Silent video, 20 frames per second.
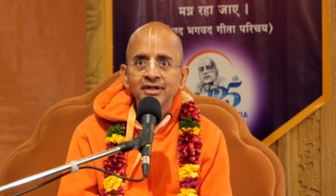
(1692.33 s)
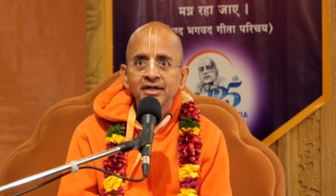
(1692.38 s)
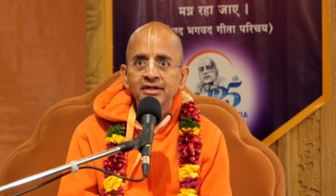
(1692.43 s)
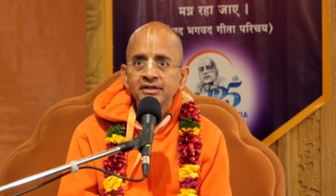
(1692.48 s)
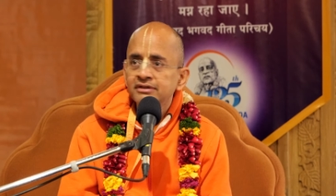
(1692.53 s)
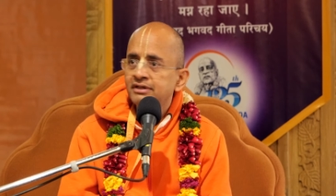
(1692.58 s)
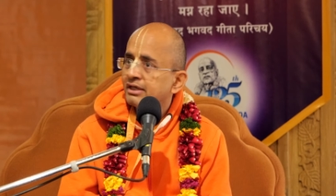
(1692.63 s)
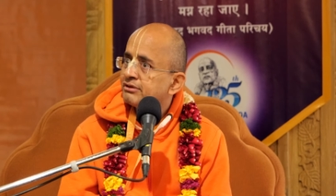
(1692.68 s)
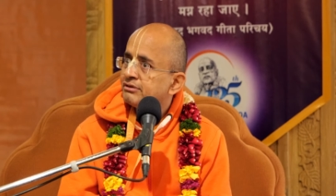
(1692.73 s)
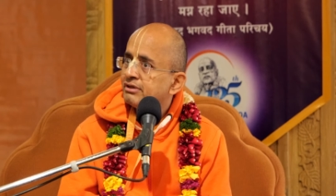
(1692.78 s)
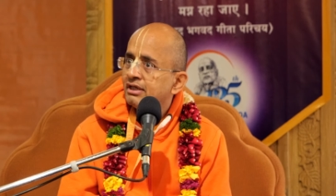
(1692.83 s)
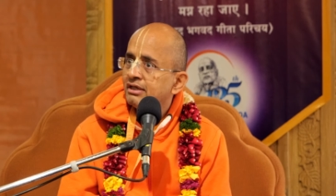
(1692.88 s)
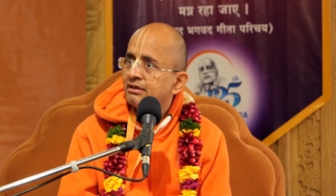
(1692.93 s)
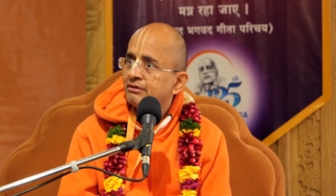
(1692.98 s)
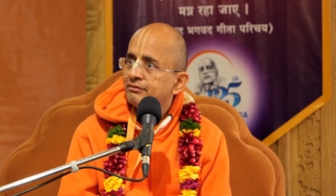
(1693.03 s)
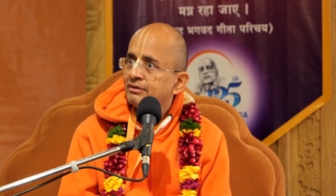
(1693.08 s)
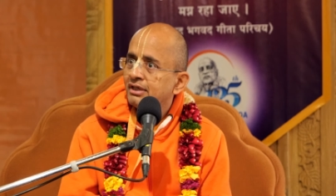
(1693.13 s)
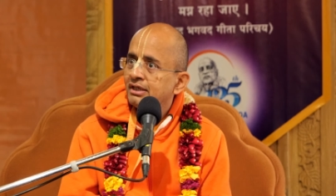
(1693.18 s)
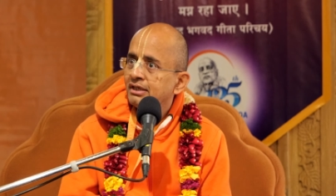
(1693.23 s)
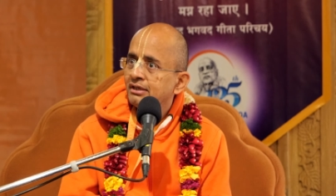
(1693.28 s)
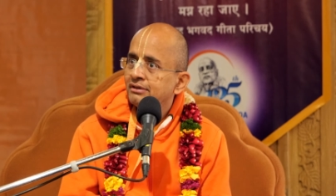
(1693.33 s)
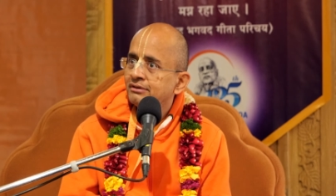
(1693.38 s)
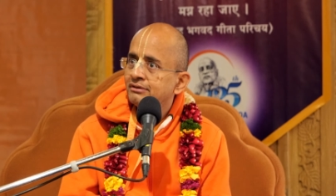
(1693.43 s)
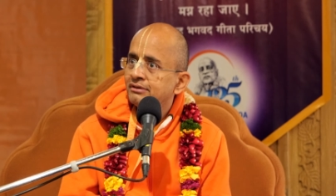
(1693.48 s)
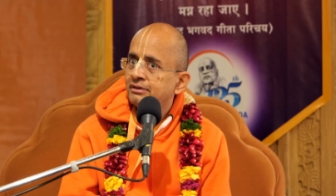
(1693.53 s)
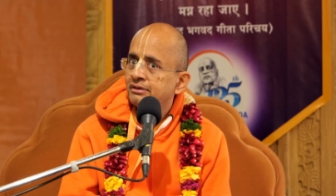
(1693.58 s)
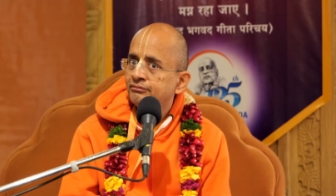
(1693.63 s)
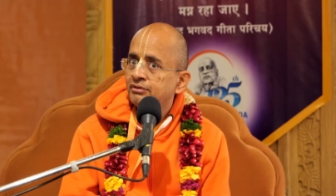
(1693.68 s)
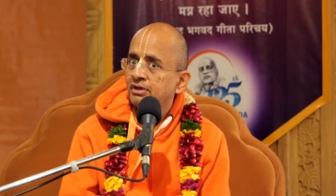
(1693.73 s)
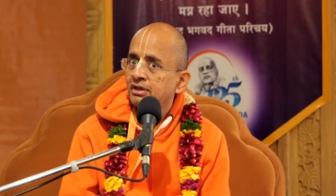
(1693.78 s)
That is actually
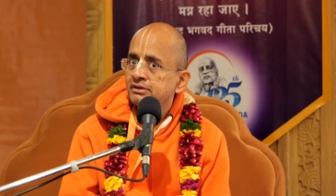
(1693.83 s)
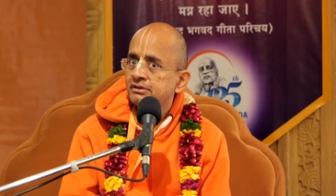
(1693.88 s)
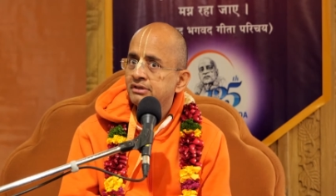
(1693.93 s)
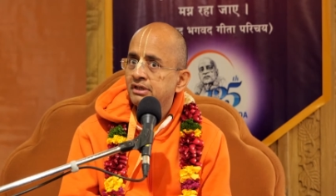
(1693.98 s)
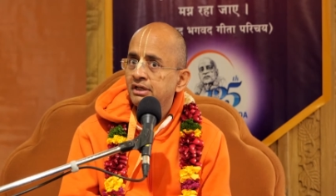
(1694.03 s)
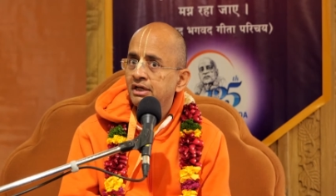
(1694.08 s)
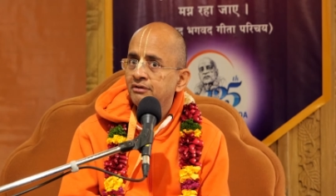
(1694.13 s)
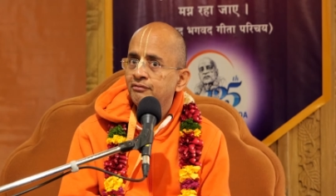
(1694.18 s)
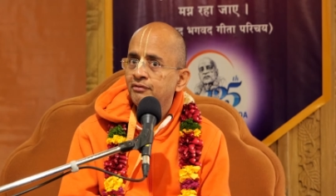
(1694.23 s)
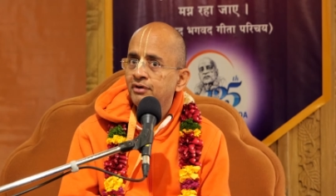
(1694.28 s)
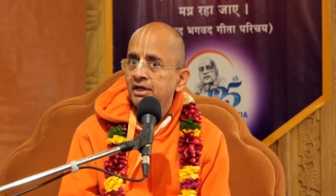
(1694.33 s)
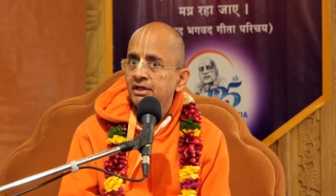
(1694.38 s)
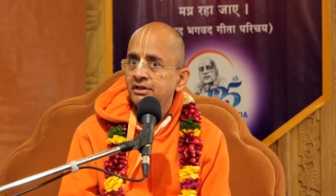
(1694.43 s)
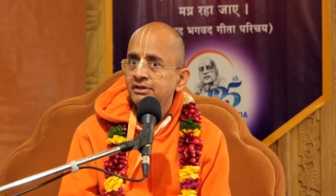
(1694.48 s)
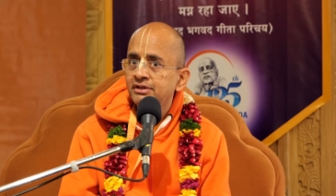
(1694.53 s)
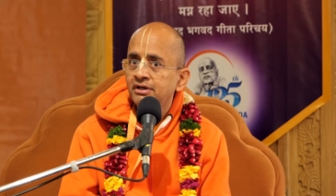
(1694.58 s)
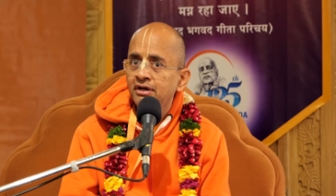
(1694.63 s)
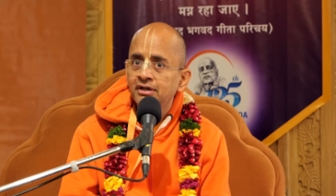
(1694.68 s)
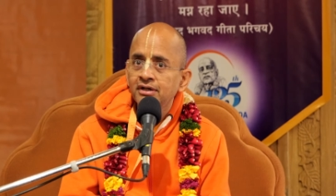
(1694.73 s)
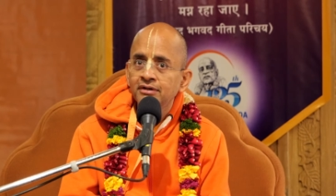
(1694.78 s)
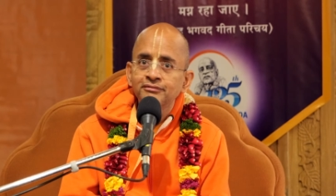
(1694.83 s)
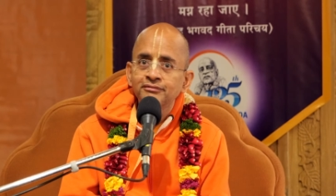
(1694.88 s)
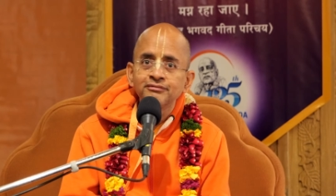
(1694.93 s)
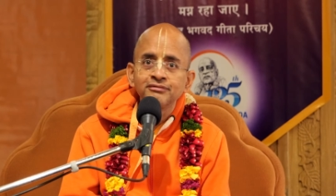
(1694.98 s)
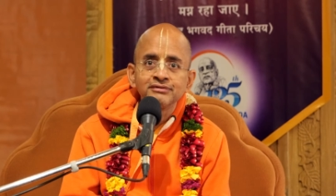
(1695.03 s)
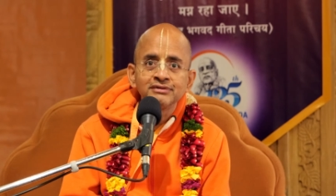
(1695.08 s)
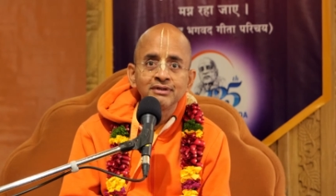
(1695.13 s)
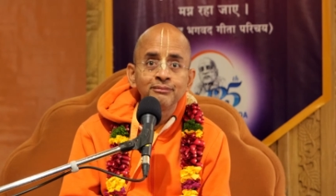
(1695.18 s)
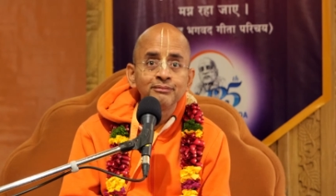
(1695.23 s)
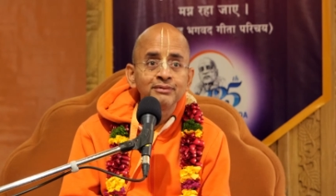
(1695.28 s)
we are certainly falling short of
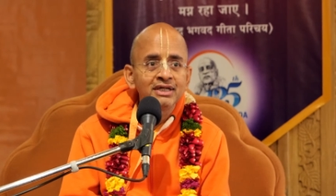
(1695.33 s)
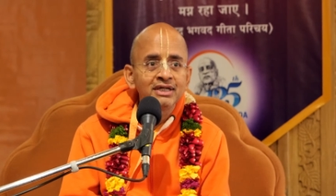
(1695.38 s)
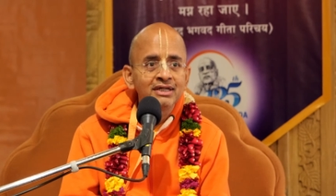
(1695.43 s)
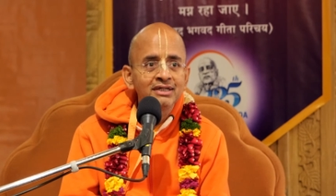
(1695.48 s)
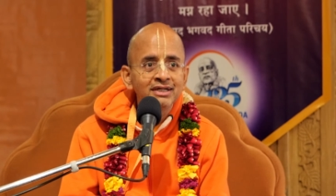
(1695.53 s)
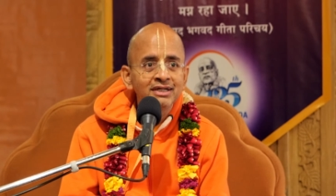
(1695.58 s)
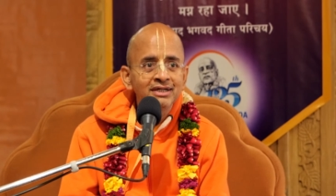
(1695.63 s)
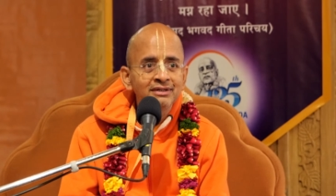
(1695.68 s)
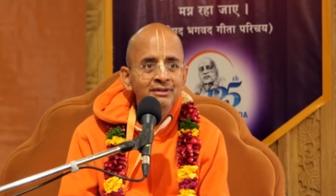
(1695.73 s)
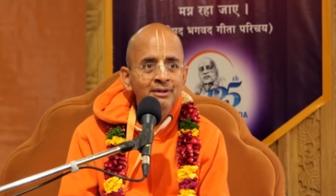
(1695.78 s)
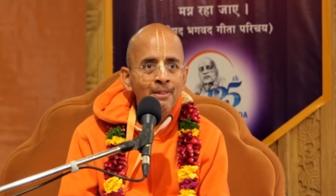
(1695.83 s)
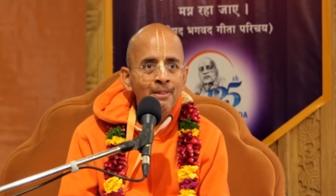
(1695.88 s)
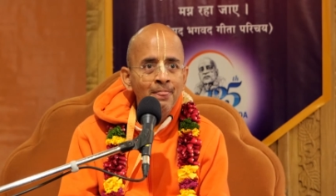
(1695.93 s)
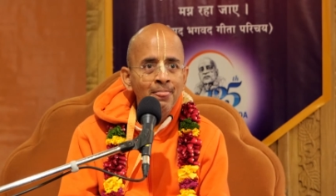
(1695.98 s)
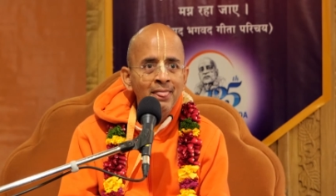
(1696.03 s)
something in that.